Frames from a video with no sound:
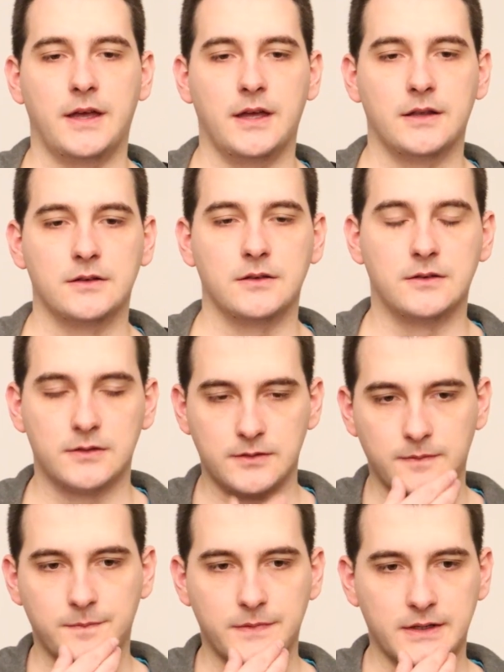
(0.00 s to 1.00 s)
And
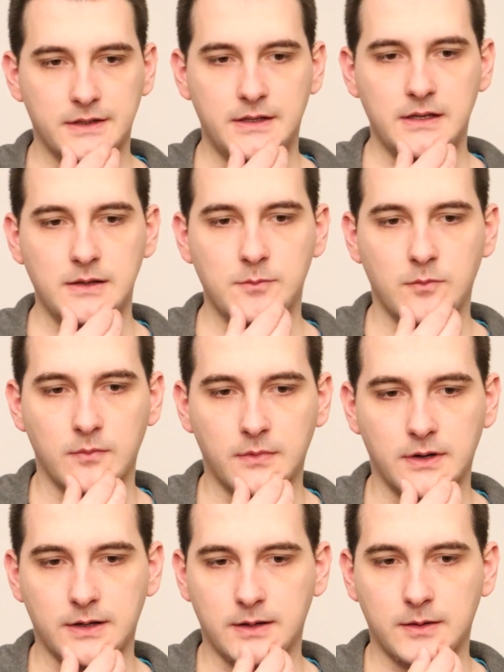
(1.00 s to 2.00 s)
the
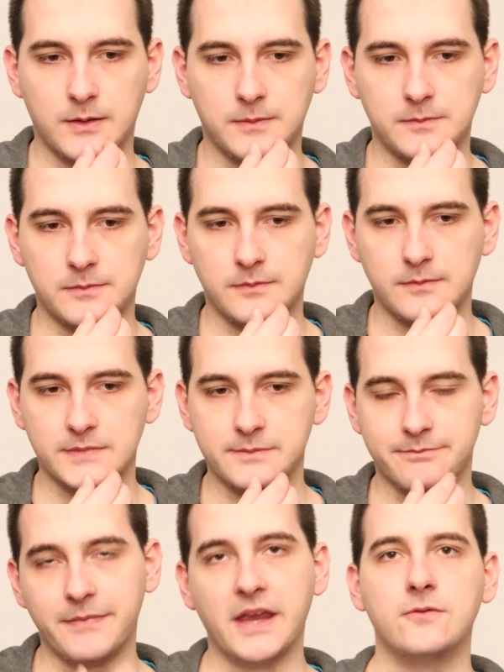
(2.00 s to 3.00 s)

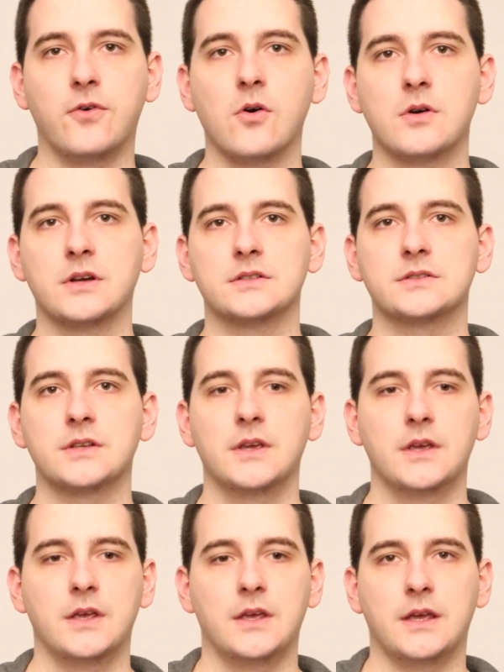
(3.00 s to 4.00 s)
main focus
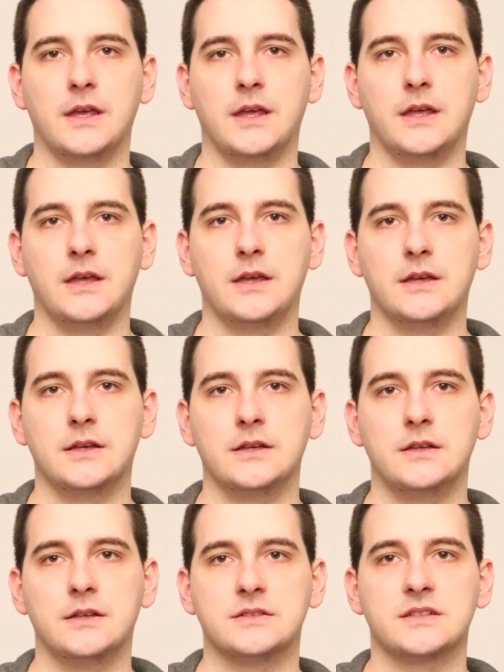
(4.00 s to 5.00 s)

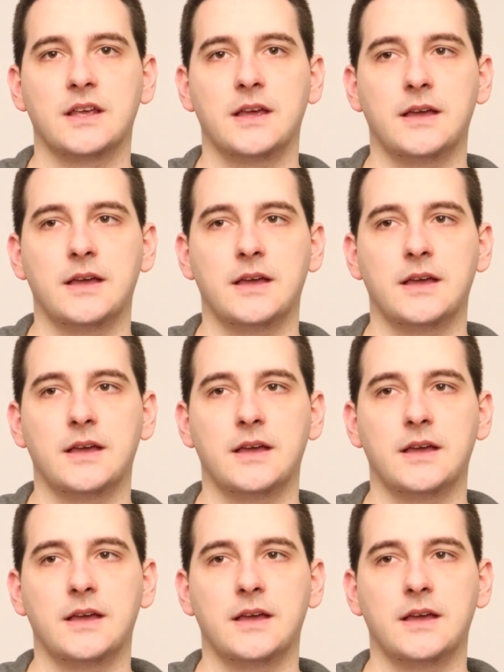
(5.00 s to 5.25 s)
is